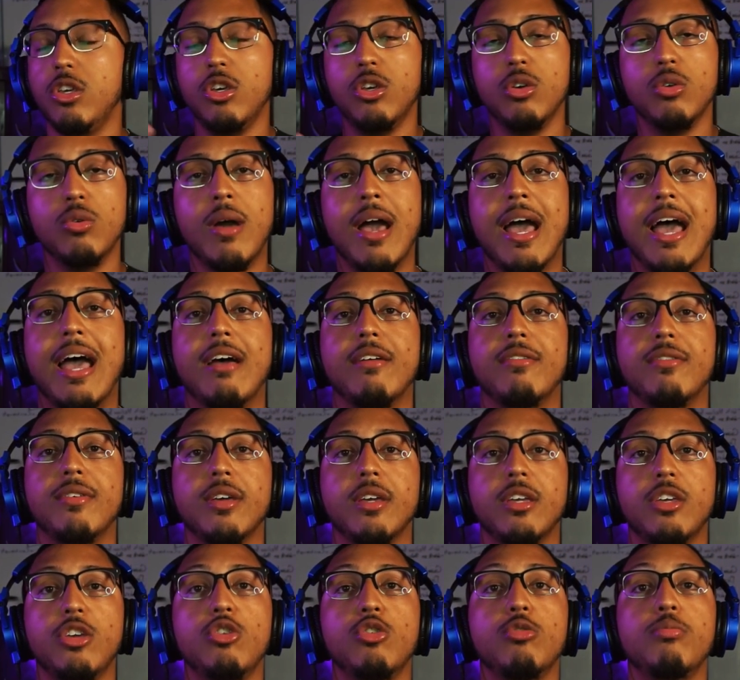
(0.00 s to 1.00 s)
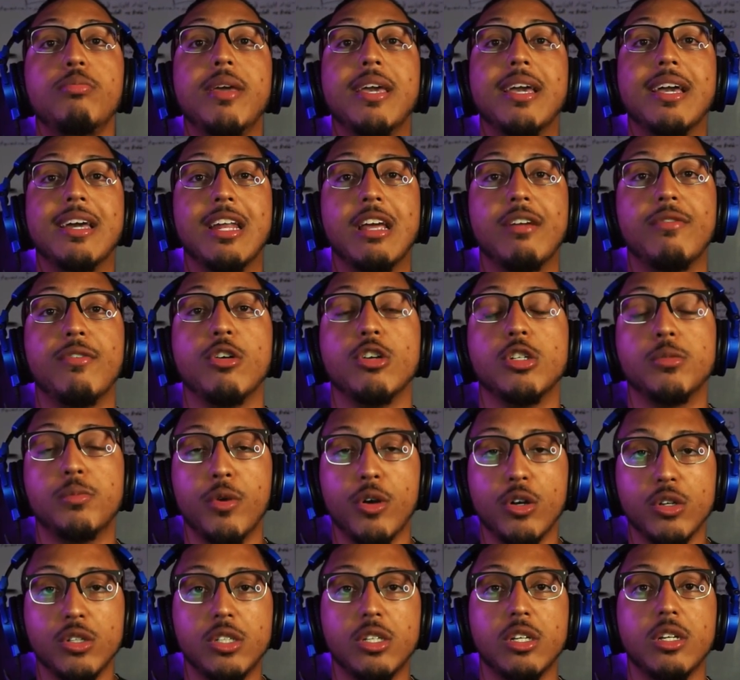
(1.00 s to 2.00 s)
you having you being a diverse
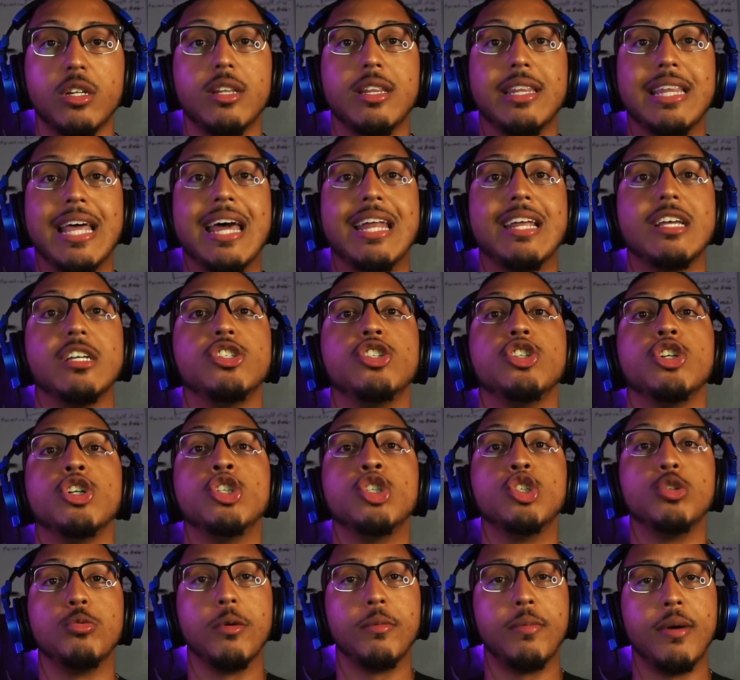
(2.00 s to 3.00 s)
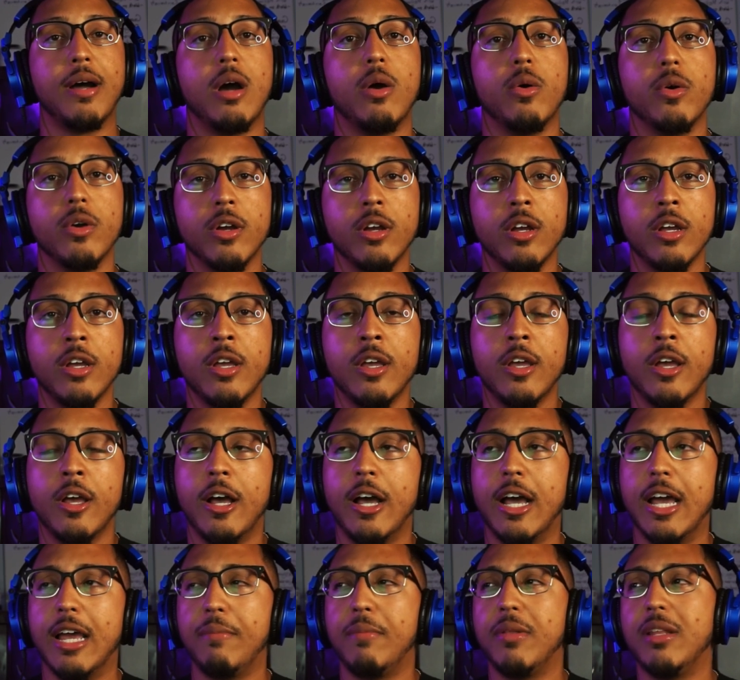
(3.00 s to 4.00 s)
person that is your superpower.
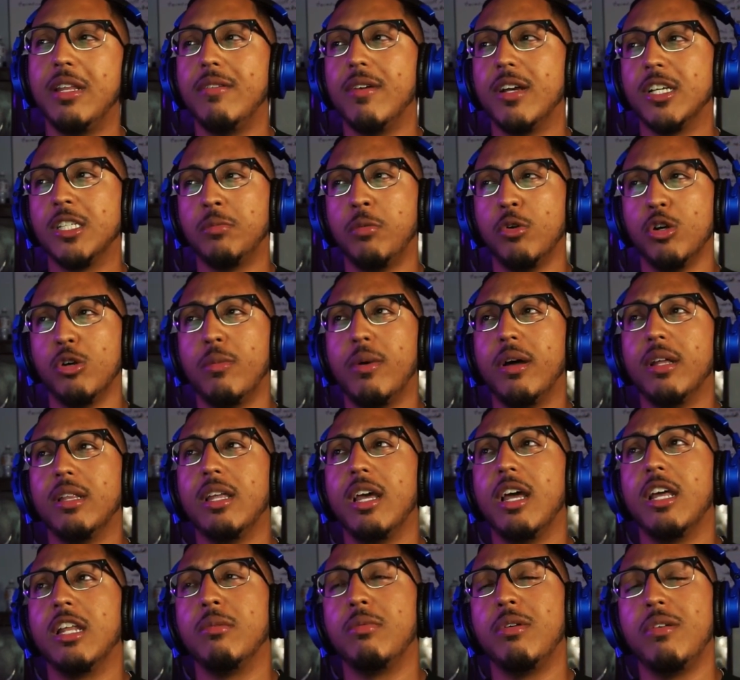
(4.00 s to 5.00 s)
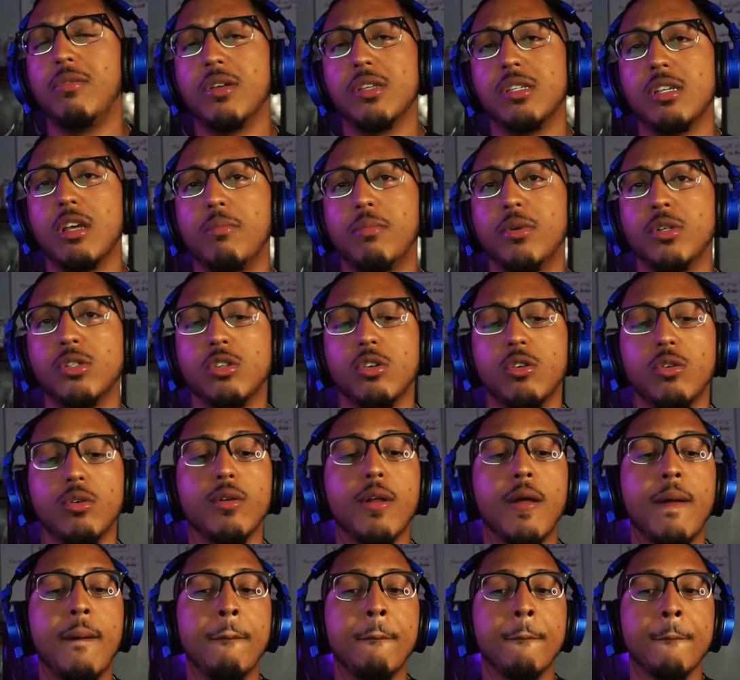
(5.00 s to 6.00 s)
I believe I spoke about that in the previous
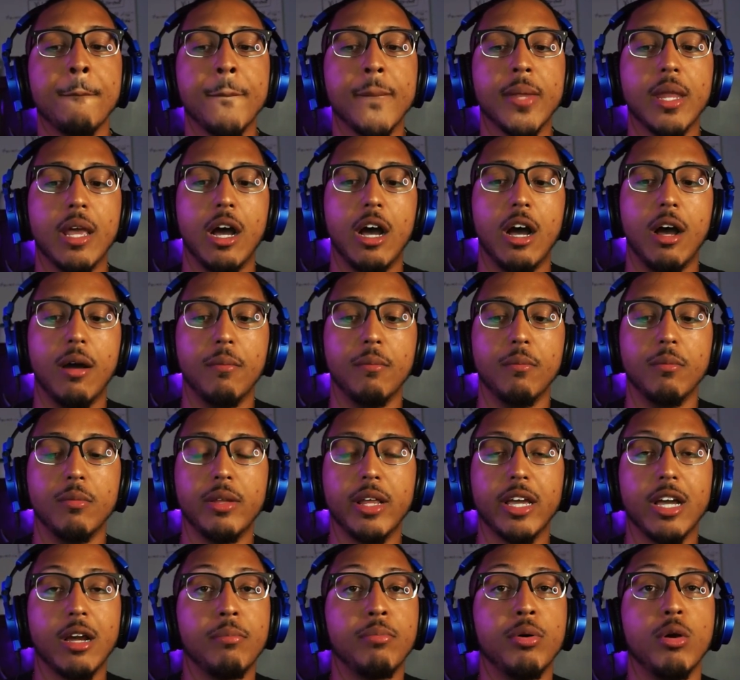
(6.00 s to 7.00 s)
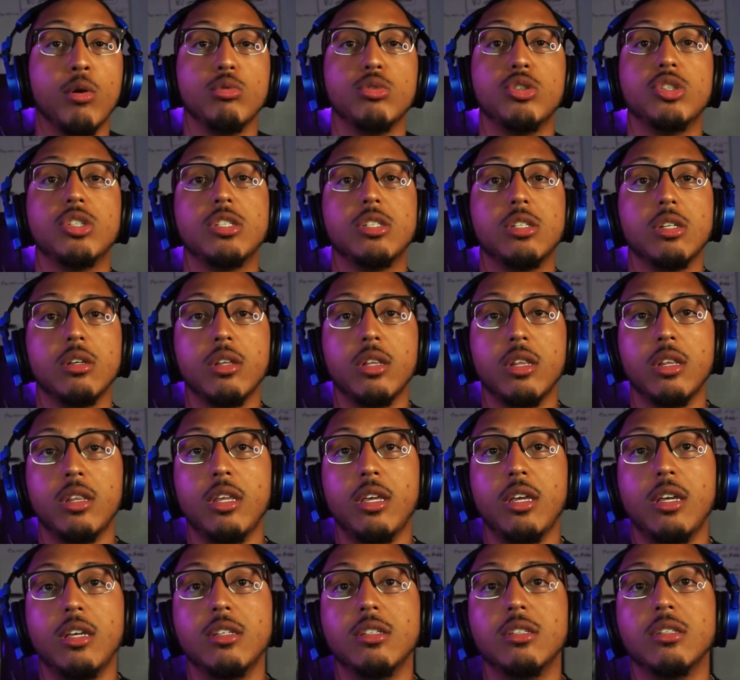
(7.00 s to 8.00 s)
episode. Um, like approach
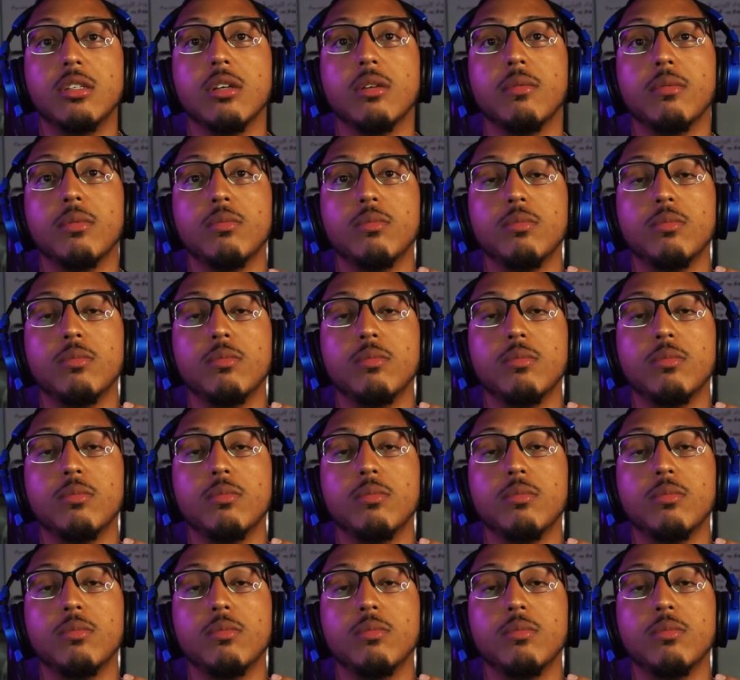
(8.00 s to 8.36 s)
these